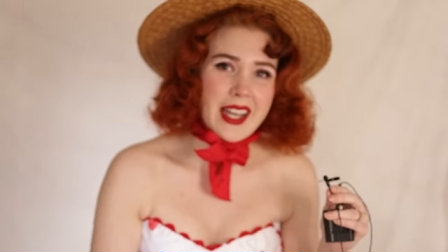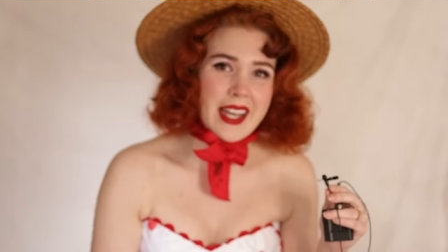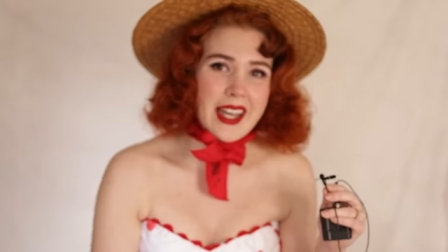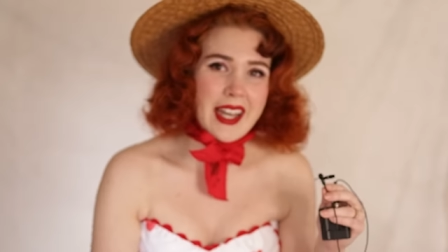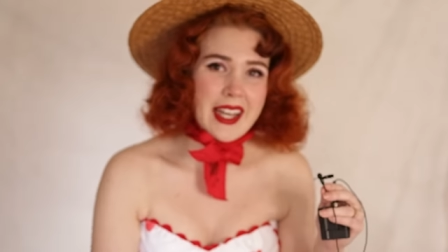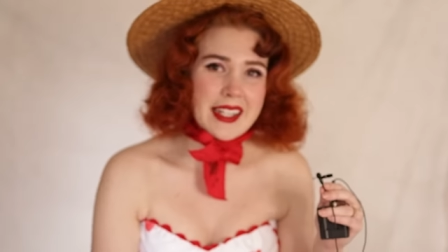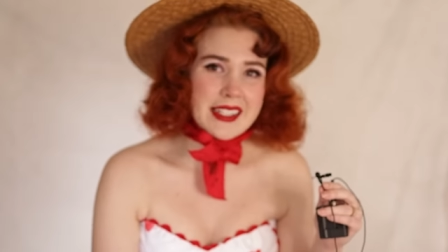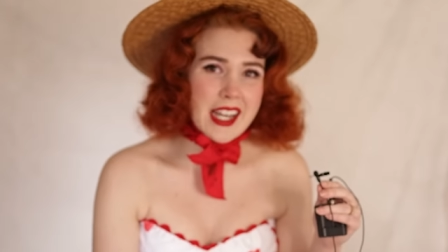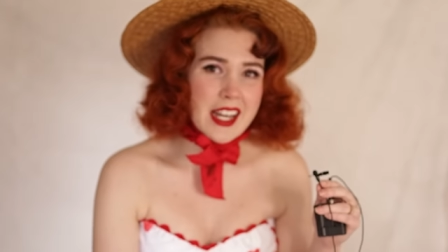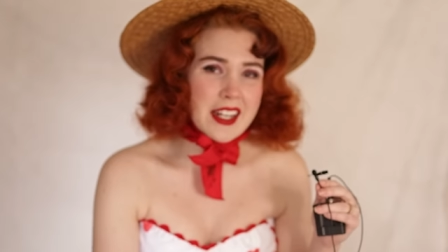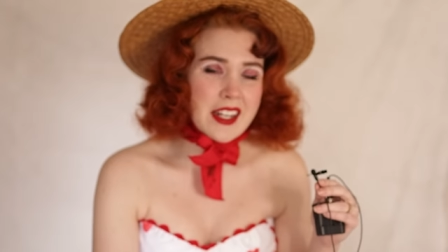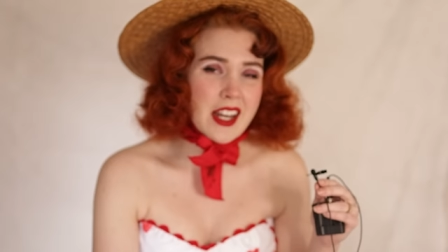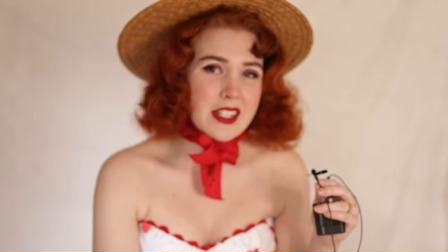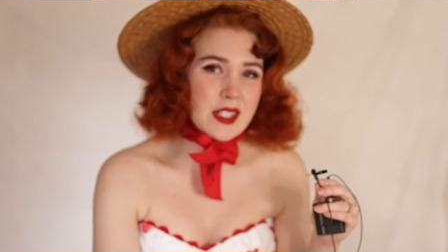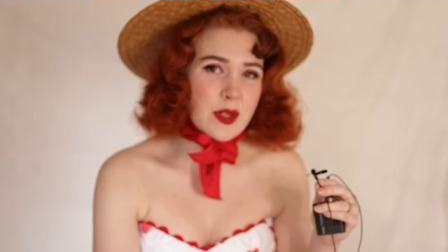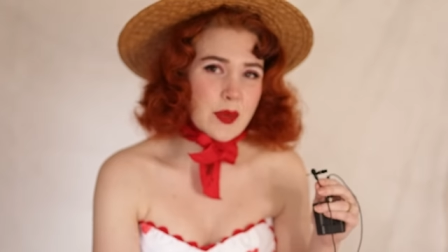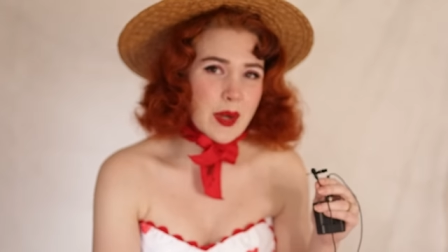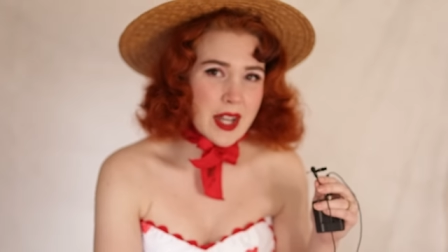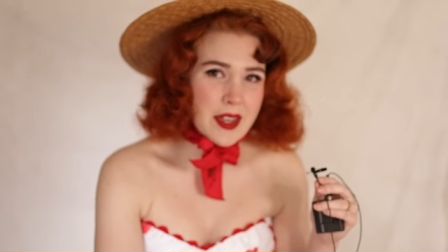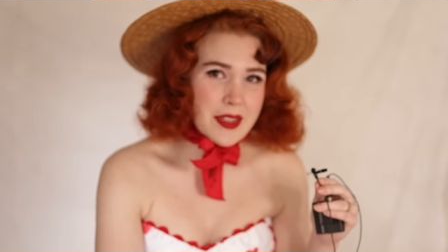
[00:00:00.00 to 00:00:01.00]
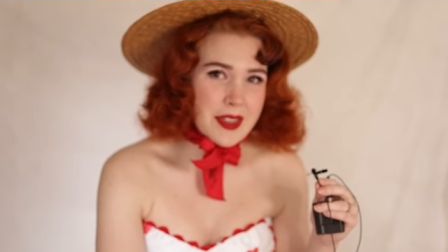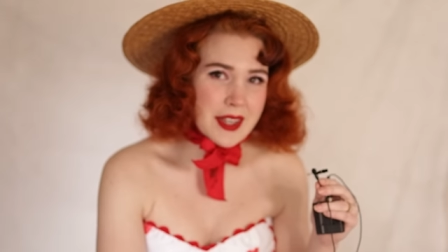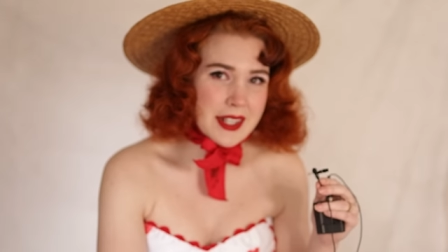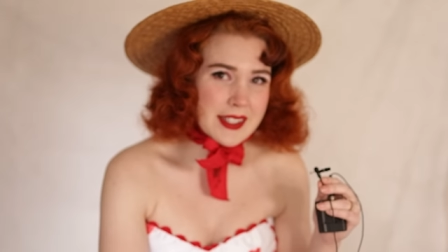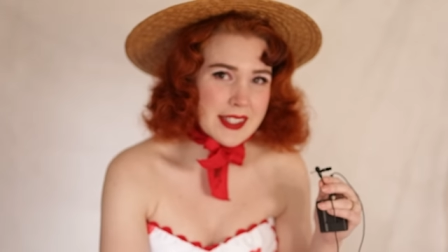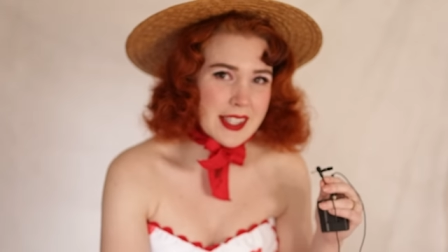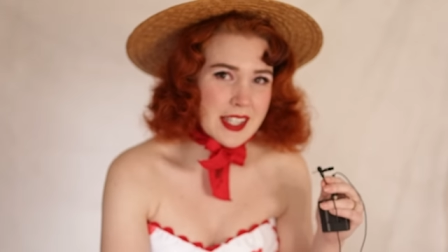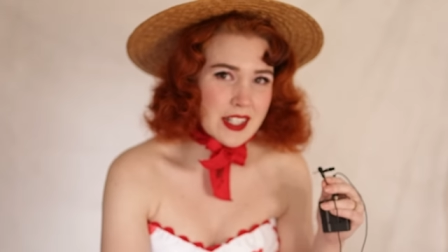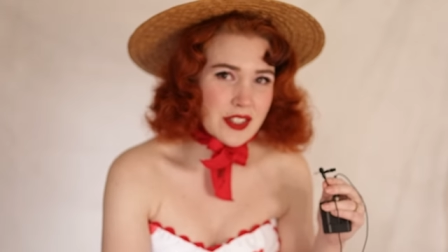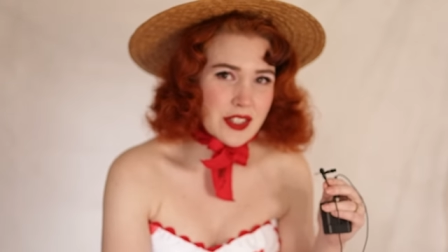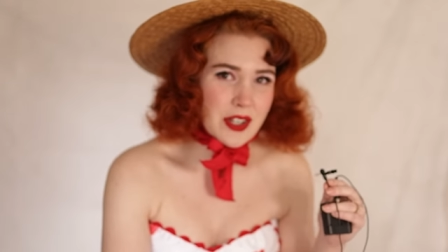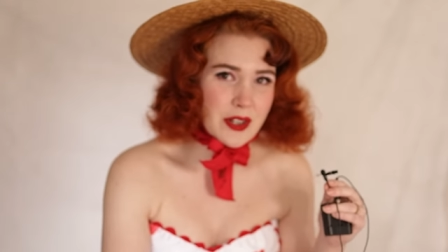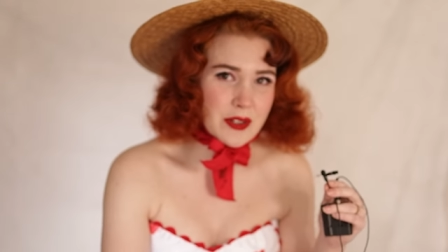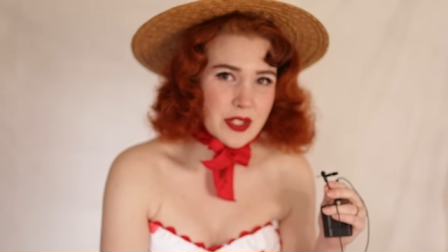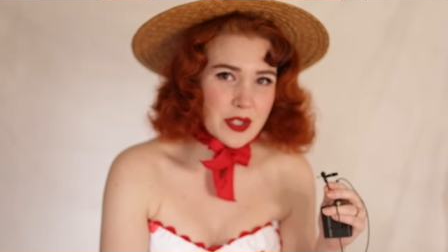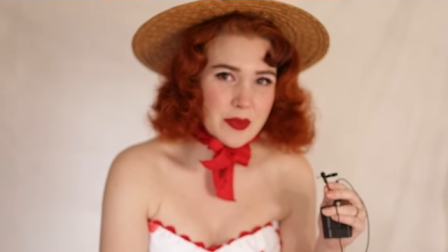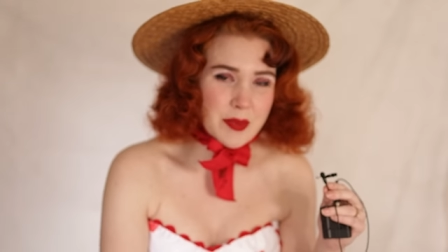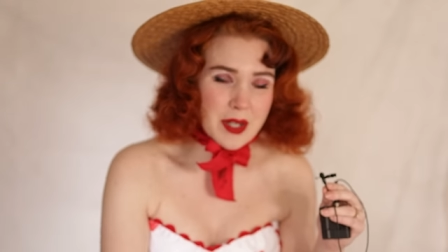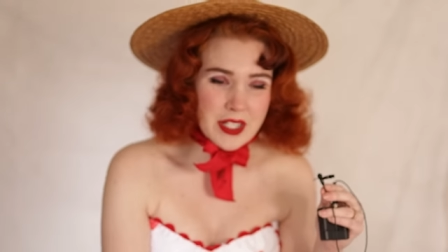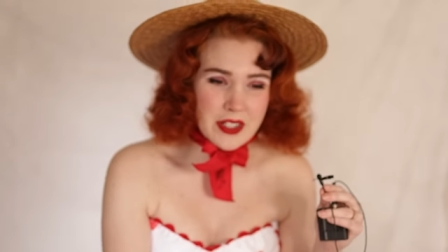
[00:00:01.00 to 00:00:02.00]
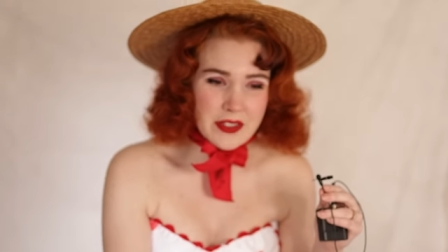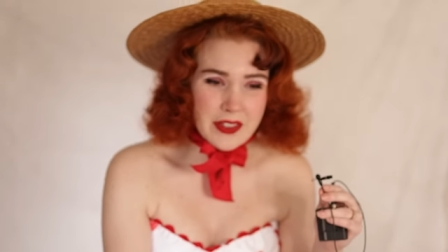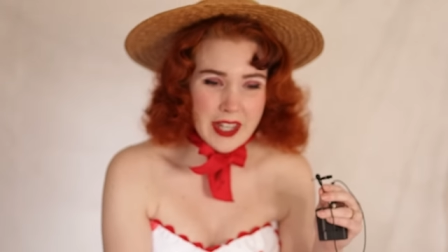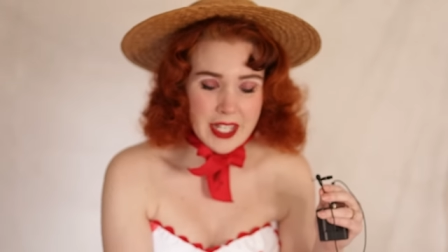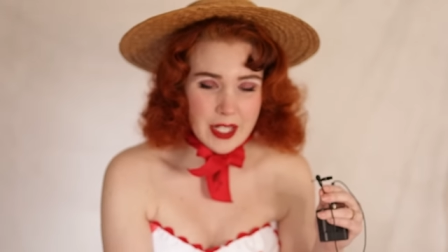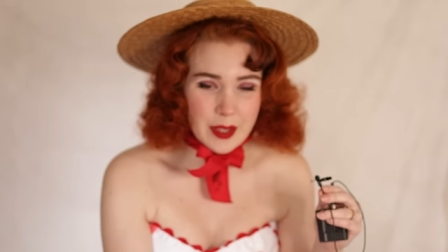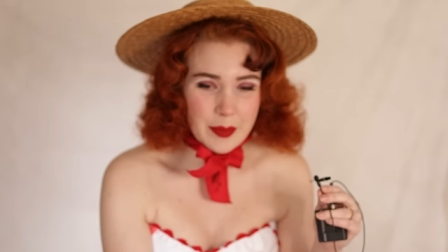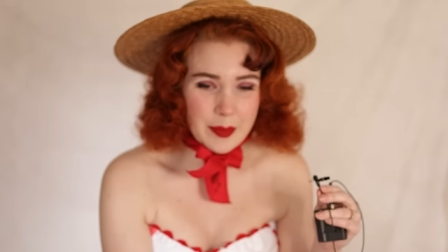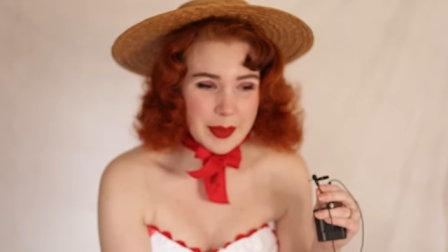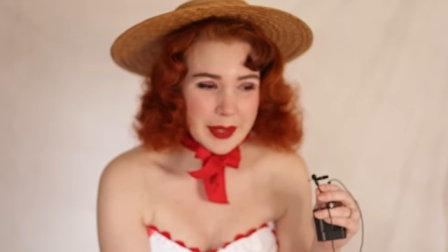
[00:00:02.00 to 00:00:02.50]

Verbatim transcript: I tend not to wear things that show too much legs.